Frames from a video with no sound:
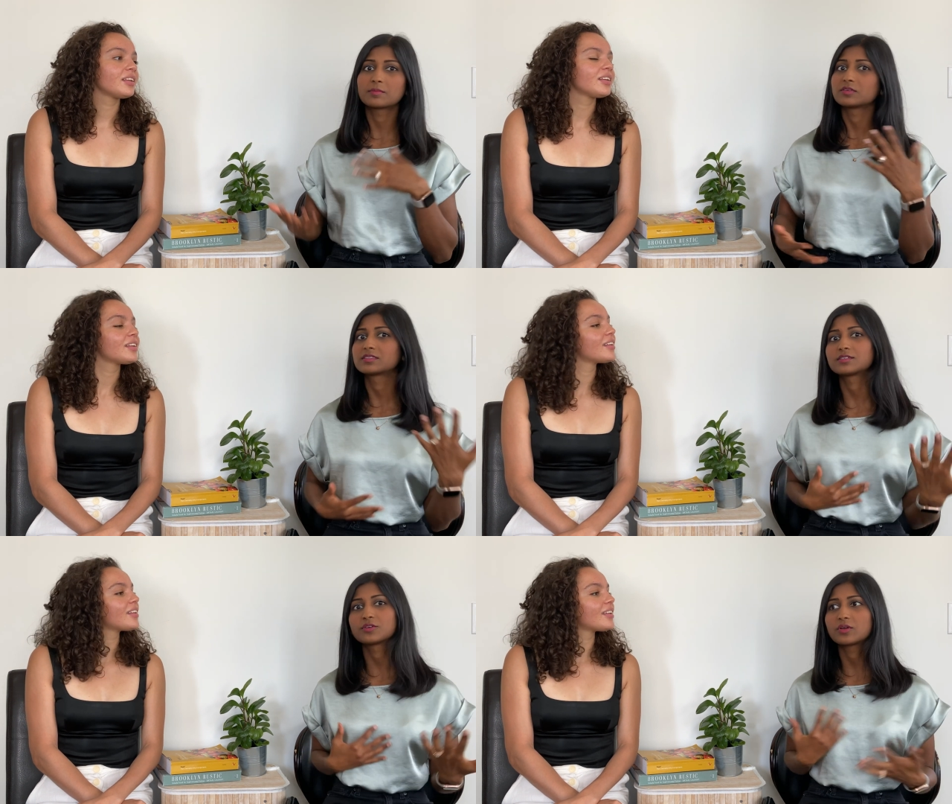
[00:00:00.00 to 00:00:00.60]
Speaker 1: be
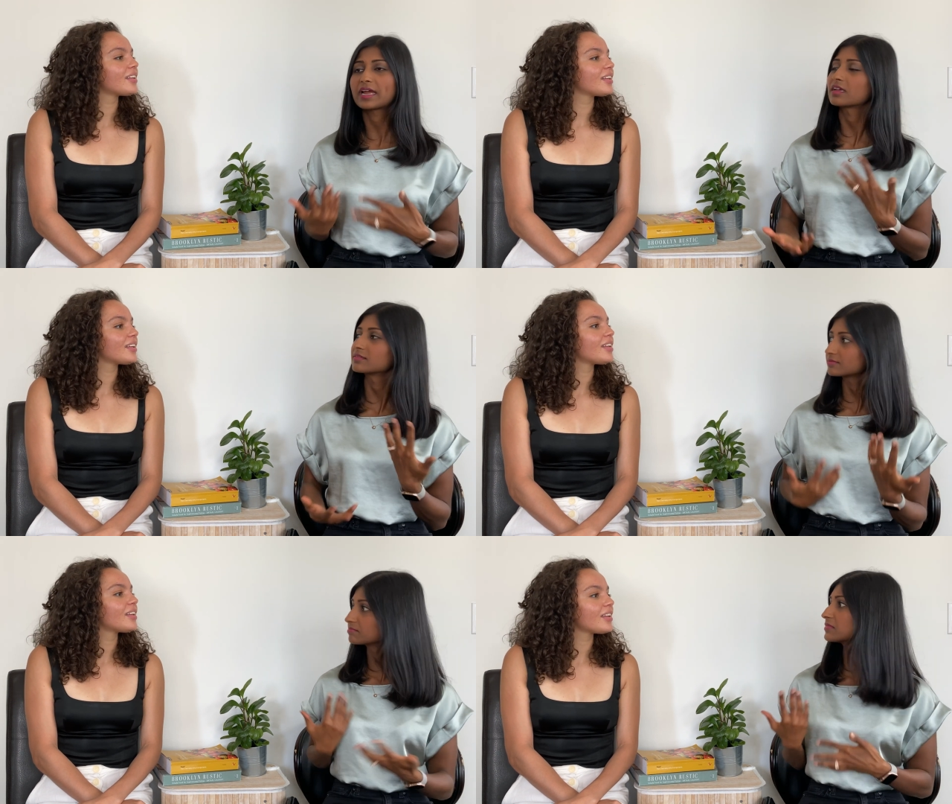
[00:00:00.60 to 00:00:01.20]
able to
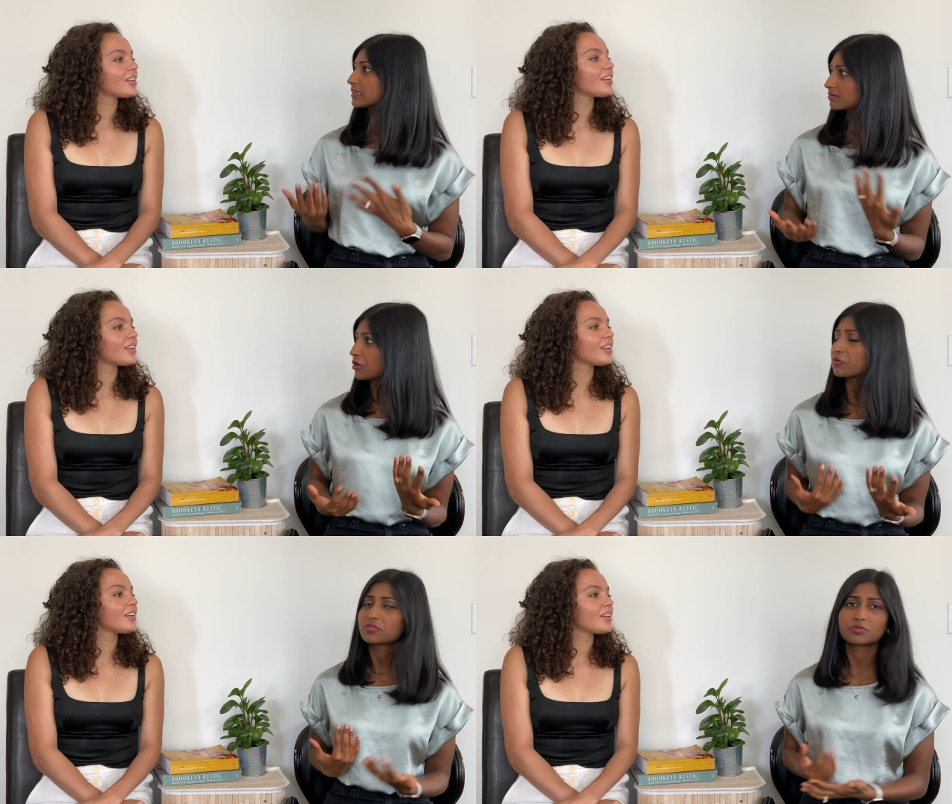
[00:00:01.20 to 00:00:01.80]
kind of
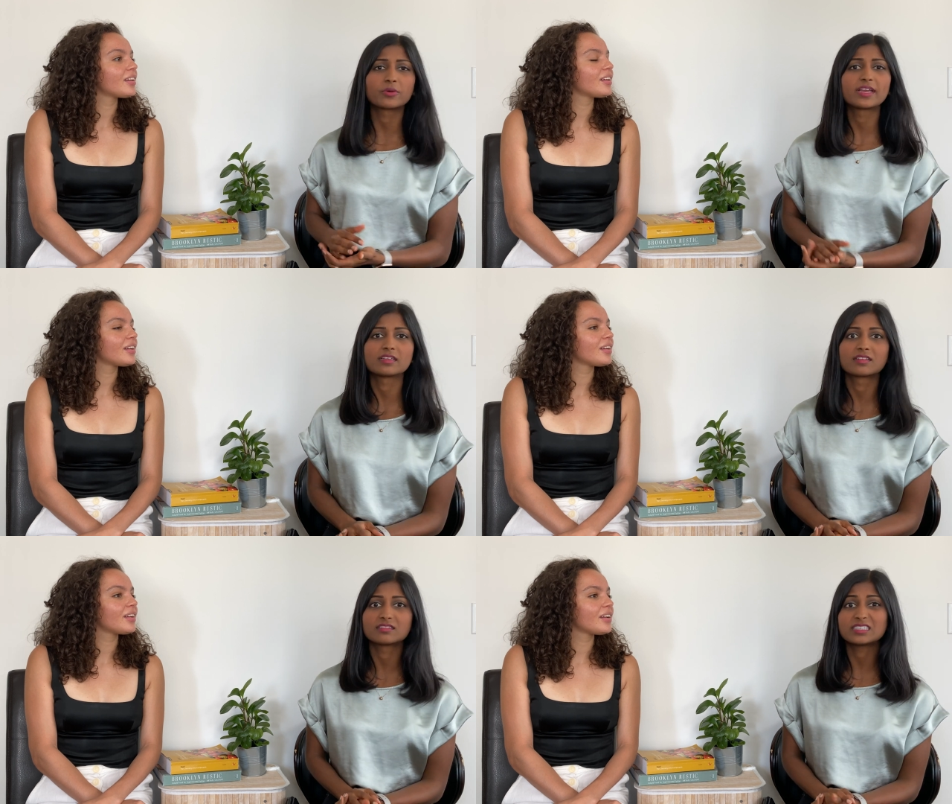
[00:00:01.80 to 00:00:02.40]
go through it
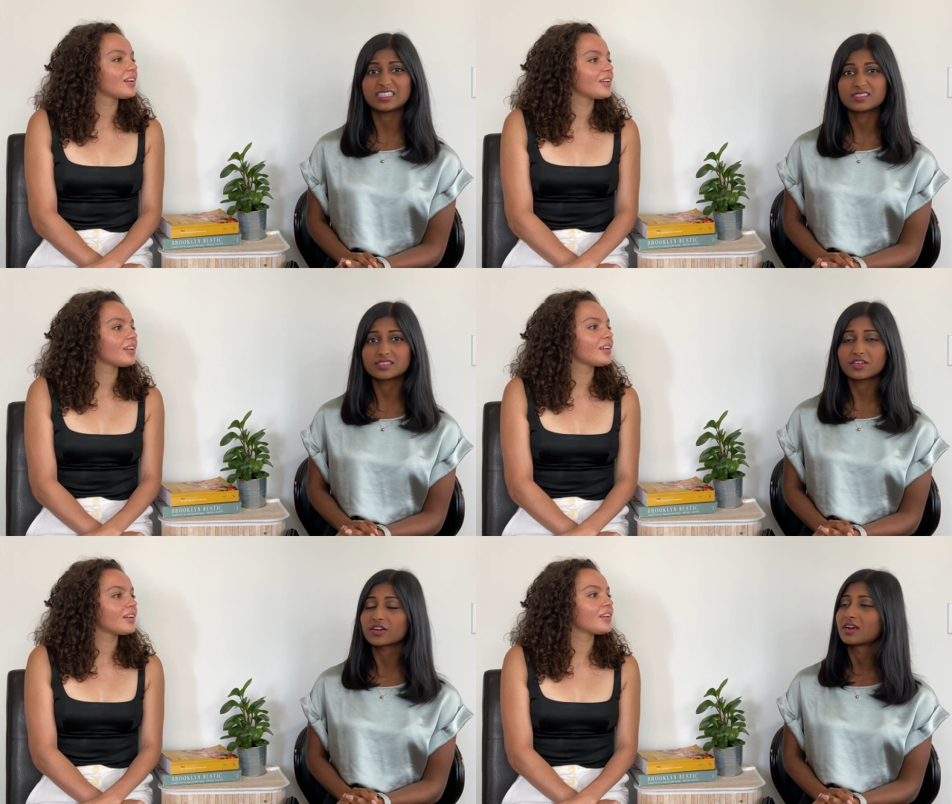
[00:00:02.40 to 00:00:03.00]
a little
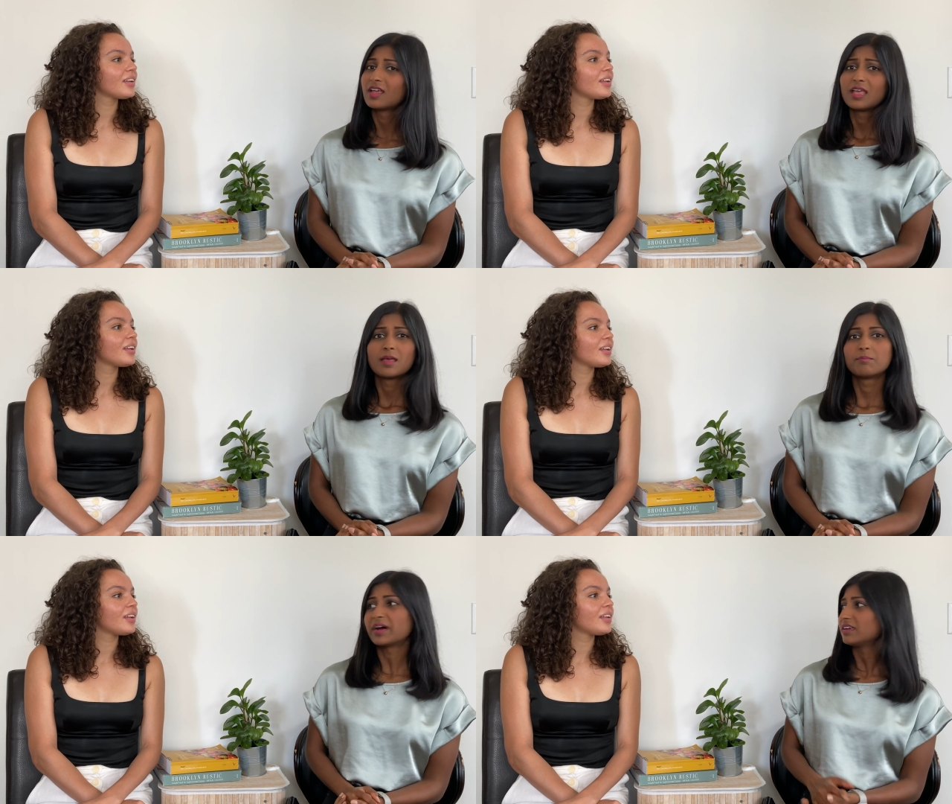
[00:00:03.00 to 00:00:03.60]
easier.
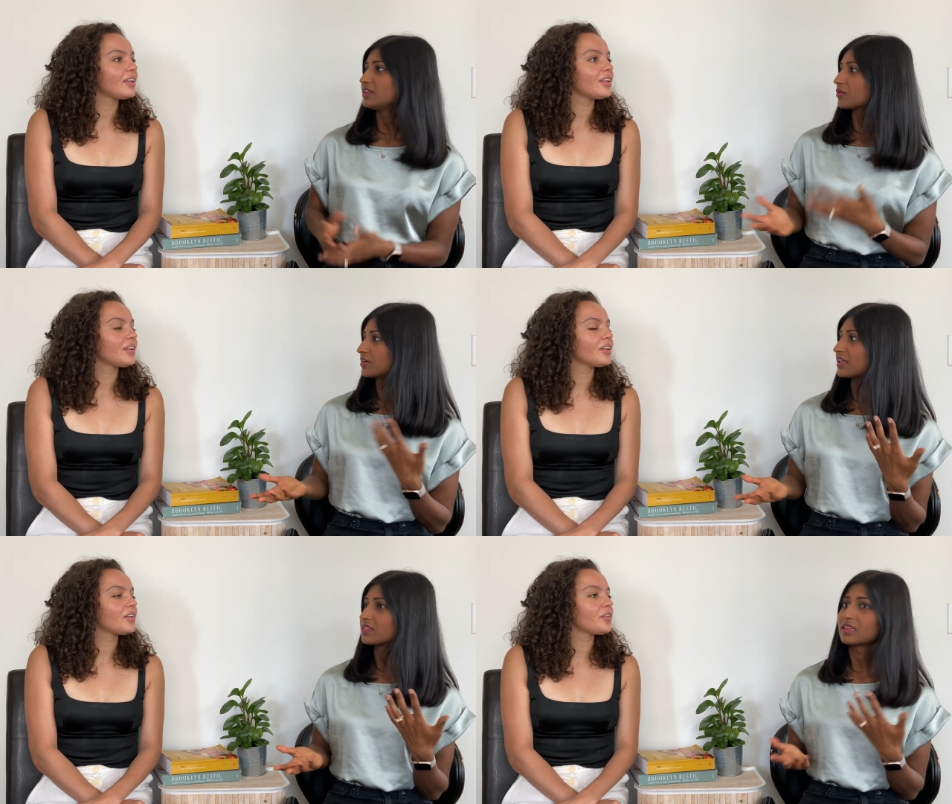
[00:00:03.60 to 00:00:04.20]
But you know,
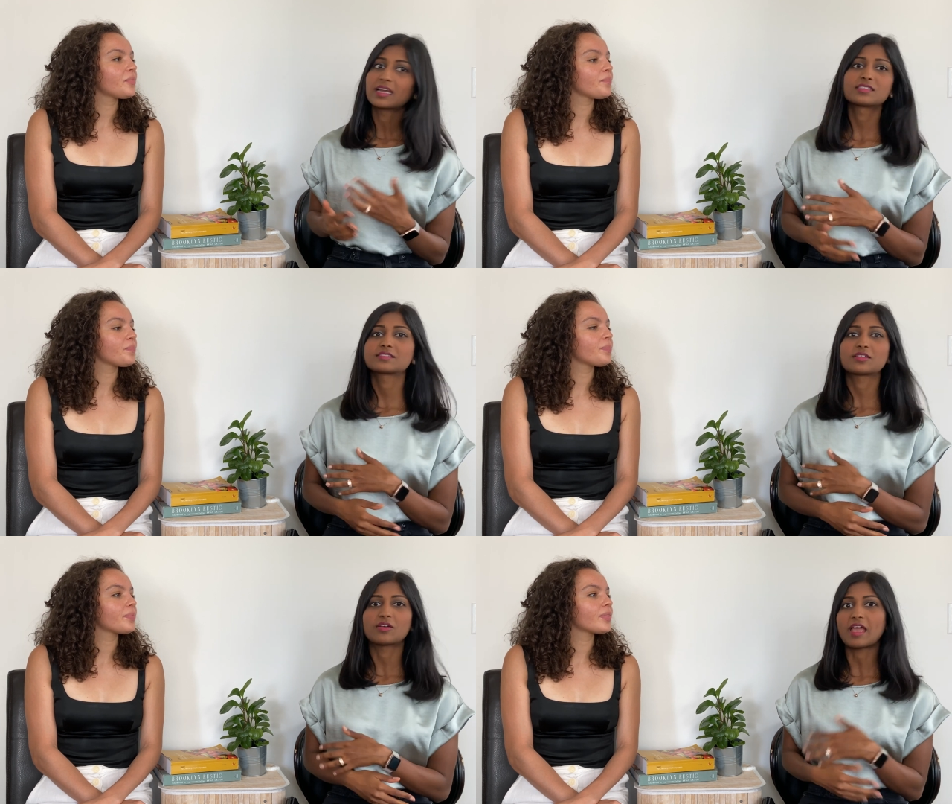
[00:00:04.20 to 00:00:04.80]

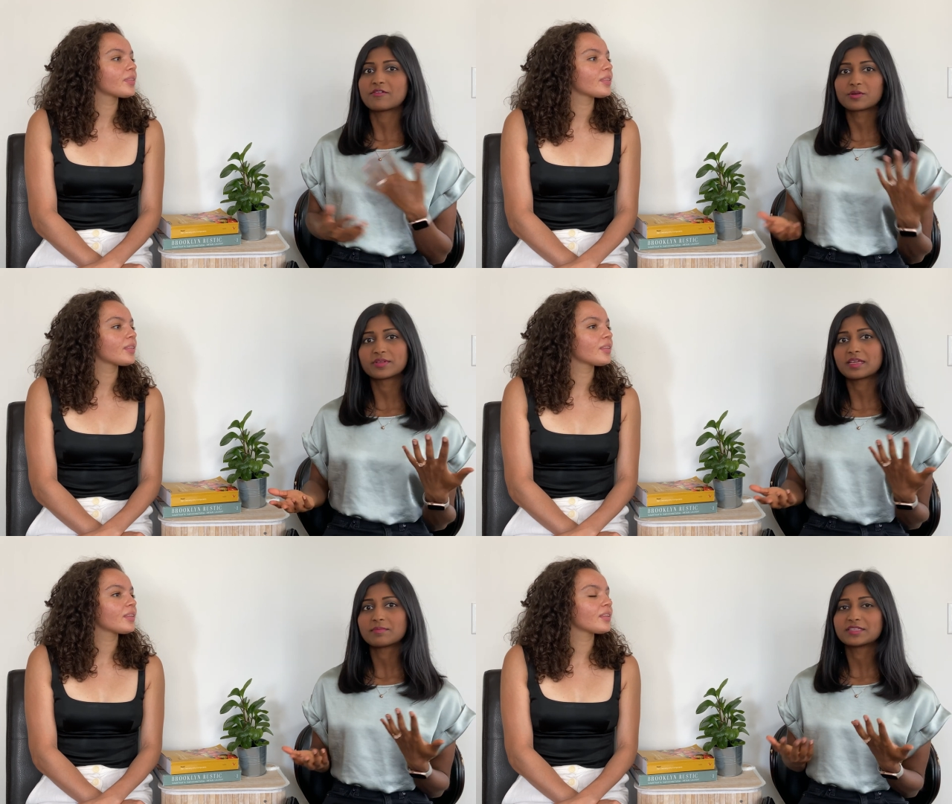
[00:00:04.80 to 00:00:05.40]
nonetheless,
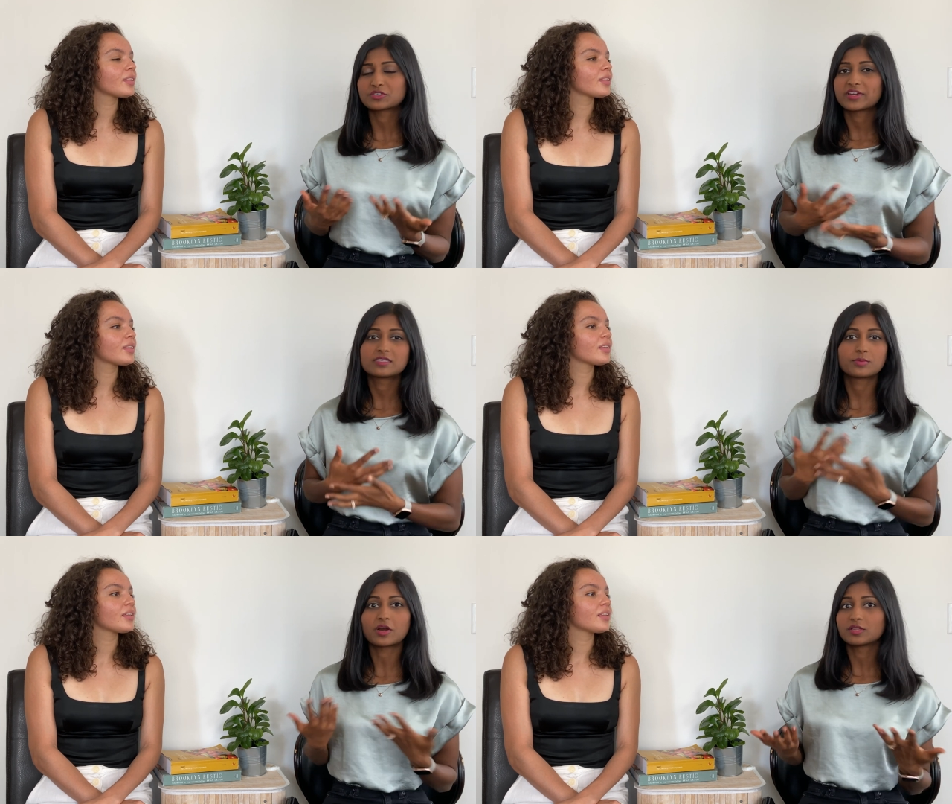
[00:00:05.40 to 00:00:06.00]
everyone that
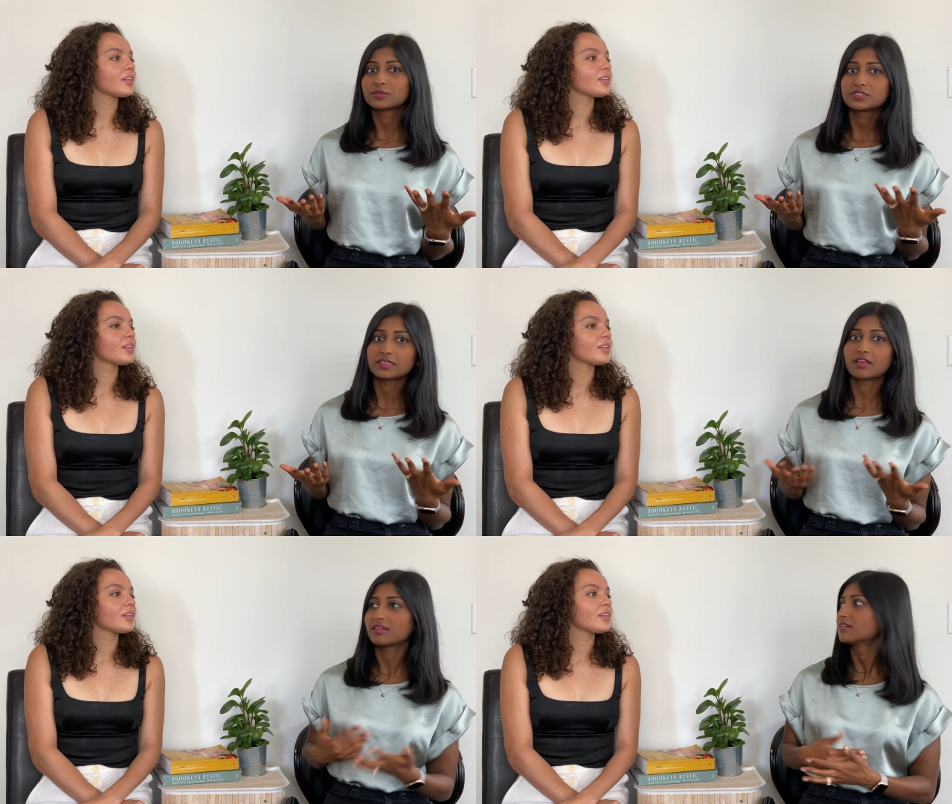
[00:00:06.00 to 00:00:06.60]
menstruates, we are
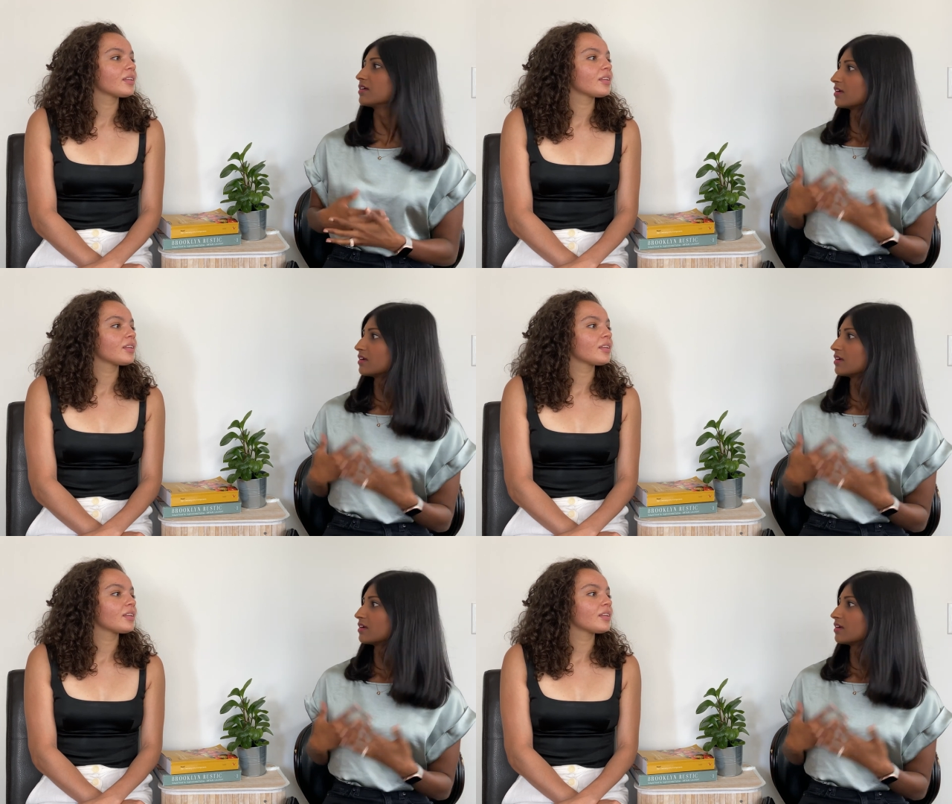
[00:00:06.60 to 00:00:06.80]
losing